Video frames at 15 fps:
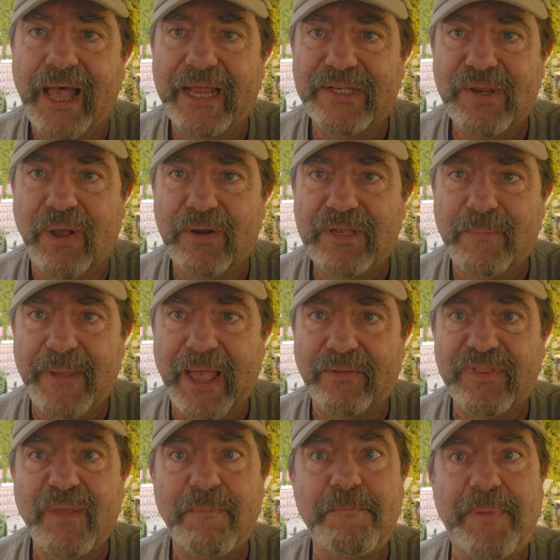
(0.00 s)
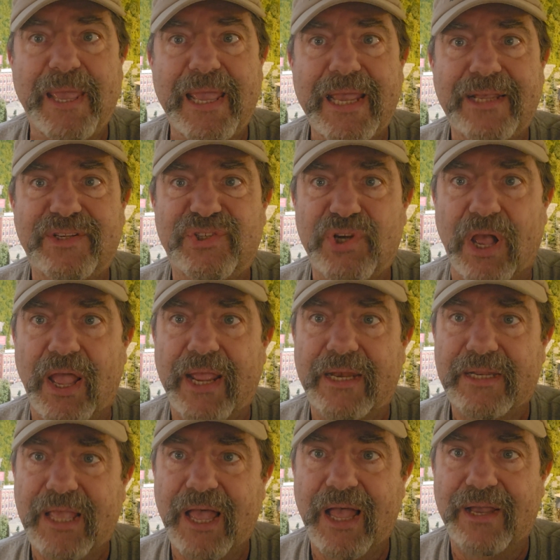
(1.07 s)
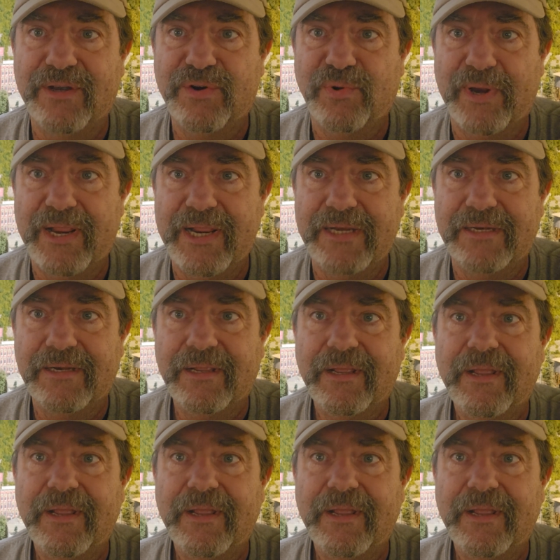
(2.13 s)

I talked about the big, giant concrete